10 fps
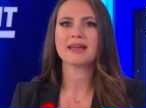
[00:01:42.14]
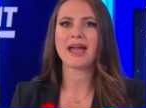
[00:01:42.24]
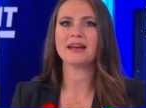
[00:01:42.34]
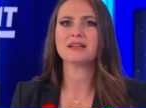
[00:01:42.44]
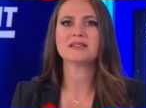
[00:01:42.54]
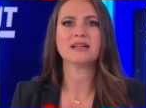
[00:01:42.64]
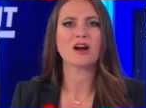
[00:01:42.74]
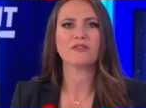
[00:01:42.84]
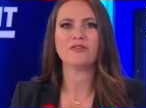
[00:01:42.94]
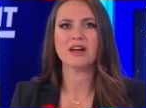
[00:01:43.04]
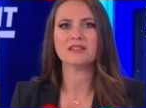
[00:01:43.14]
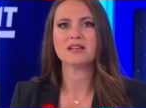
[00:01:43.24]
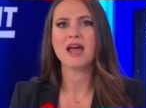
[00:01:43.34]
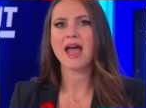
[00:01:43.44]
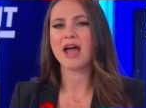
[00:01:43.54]
Canada's
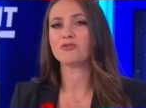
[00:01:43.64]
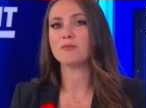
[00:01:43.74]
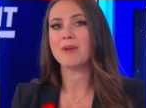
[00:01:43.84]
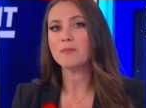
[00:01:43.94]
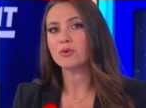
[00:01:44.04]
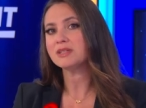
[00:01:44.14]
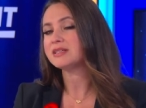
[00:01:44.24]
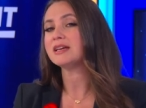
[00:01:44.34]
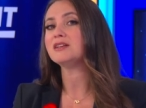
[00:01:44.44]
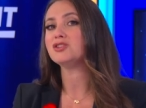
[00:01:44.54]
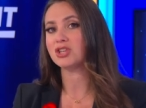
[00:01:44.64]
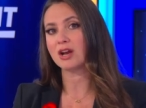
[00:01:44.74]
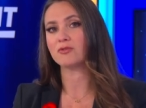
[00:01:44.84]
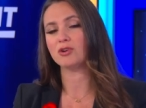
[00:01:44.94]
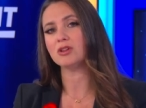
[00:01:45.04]
sacrifice, and remembrance in
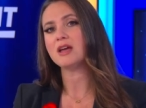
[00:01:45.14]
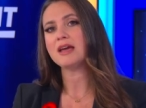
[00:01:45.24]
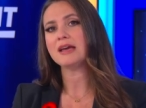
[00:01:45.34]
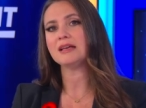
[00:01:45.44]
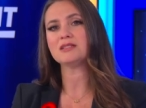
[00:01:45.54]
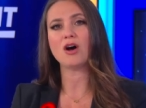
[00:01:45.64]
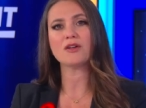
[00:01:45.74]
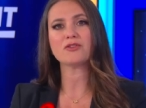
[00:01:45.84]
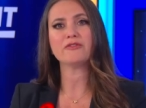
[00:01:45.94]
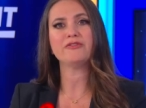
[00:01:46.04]
general is author,